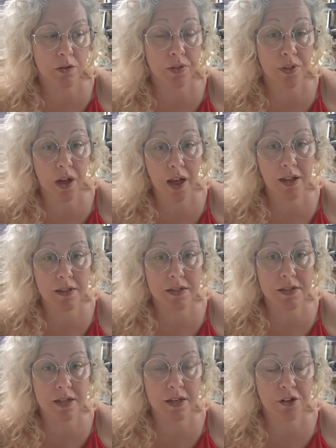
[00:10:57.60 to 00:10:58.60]

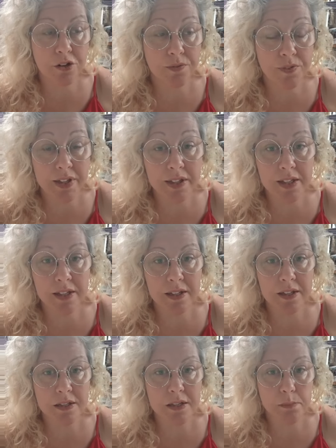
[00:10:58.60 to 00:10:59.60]
thoughts and your
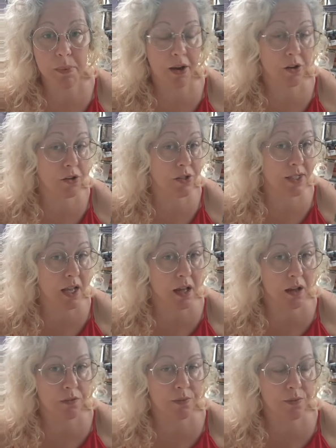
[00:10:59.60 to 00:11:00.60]
feelings about
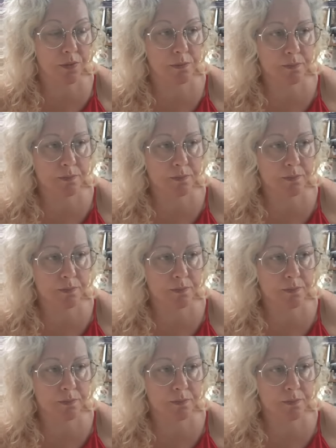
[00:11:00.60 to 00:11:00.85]
yourself.